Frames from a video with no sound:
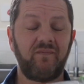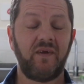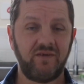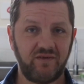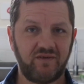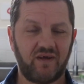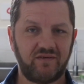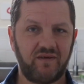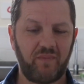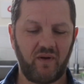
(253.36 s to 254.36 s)
finishing touch
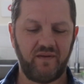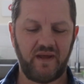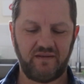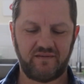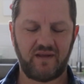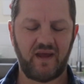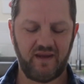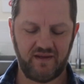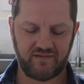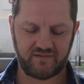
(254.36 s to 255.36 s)
of the bolognese today
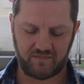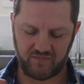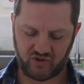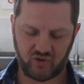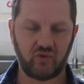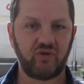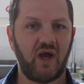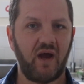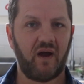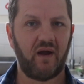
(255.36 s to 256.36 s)
is some mature
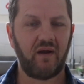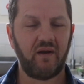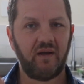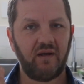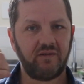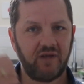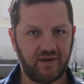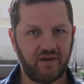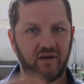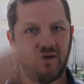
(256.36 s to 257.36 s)

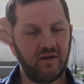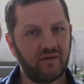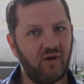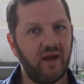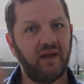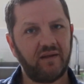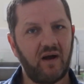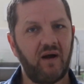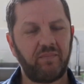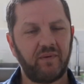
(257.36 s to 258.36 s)
cheddar. Grate it
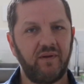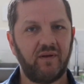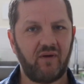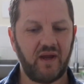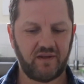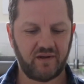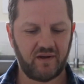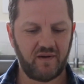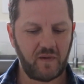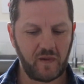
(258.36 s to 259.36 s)
up in a
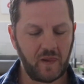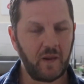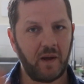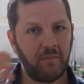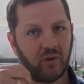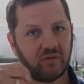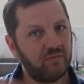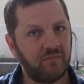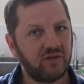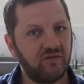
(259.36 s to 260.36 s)
grater and put as
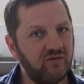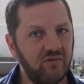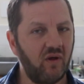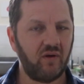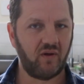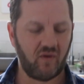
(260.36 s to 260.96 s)
much as you like